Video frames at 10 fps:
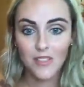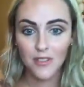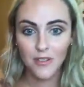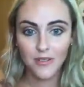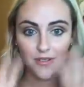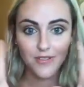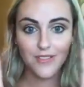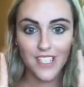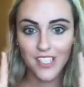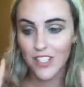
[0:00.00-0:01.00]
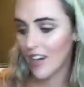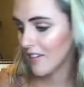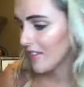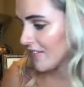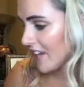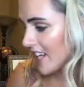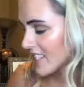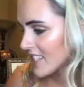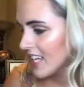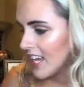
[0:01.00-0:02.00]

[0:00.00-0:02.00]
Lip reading: to finish off the face.